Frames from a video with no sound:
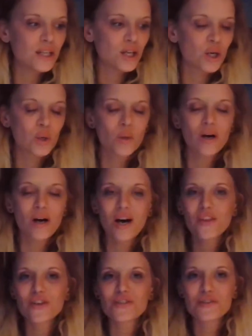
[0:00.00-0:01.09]

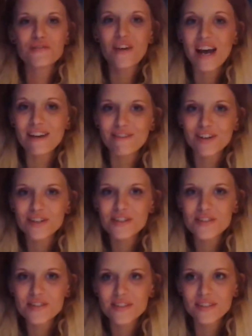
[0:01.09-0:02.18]
other
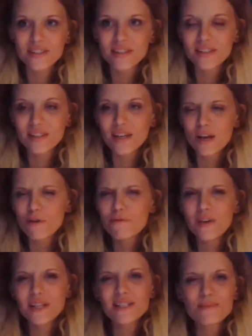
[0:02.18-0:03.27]
survivors,
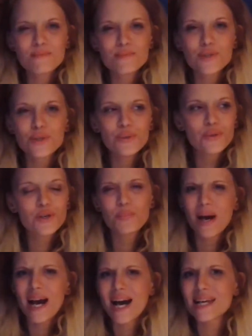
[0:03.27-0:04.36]
victims who could
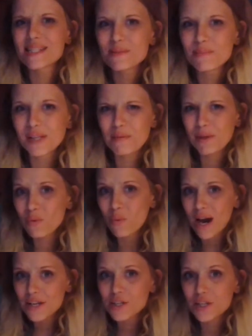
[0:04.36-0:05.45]
possibly be
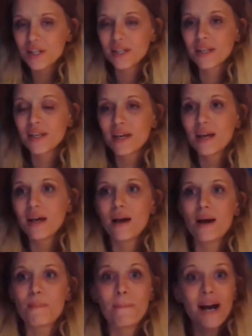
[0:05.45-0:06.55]
watching
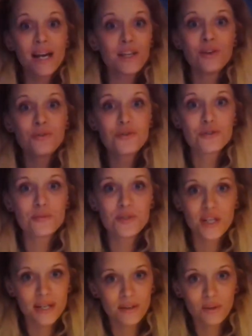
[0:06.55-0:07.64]
my YouTube
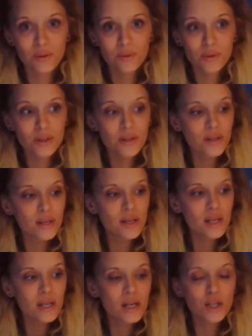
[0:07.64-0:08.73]
channel or,
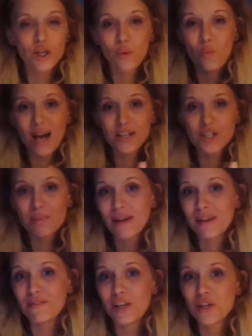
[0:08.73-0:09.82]
watching
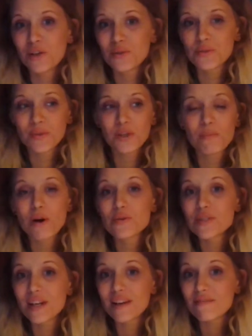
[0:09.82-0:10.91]
my videos when they're
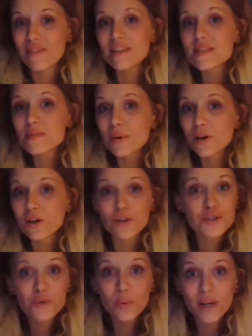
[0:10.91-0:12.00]
posted on Facebook or
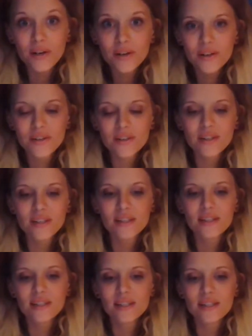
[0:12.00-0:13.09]
Twitter.
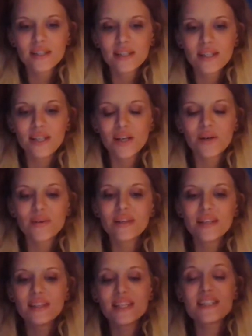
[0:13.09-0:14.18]

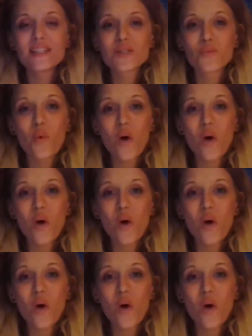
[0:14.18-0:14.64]
This is